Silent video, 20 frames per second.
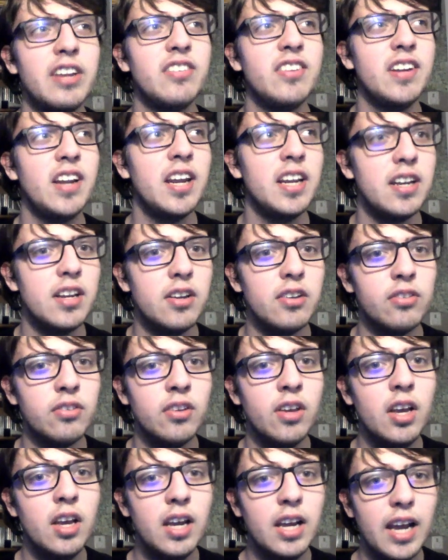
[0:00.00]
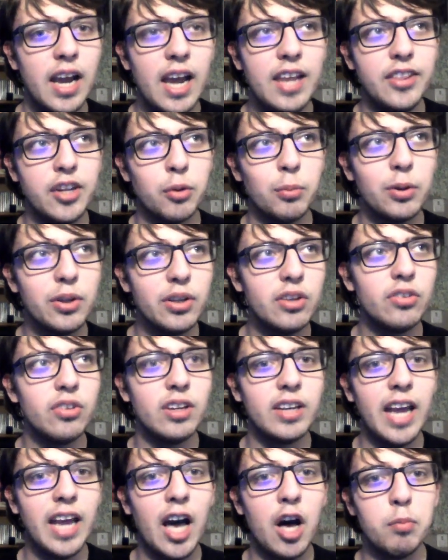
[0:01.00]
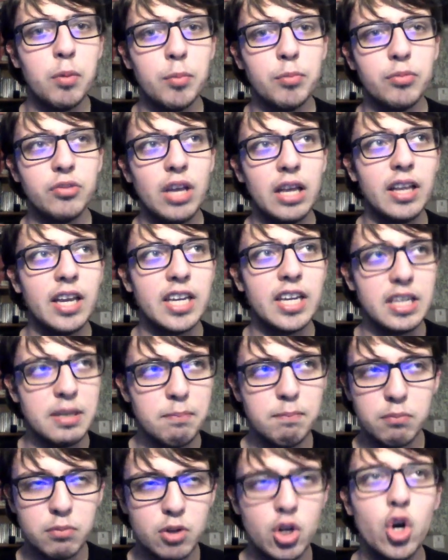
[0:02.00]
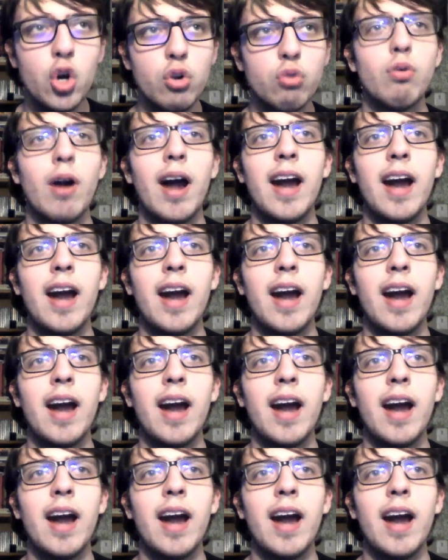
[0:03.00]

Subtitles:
1980s, and they're releasing albums that like could